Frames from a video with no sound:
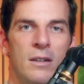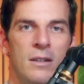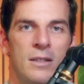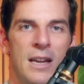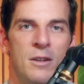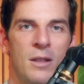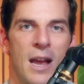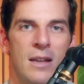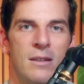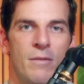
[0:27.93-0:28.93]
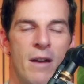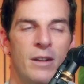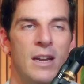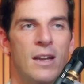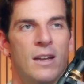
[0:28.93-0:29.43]
to enter the gates of heaven,
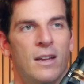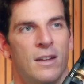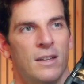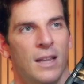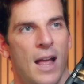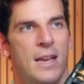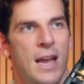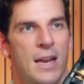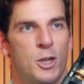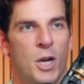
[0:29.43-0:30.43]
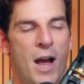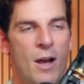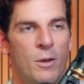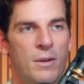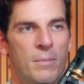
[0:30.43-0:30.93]
like a child.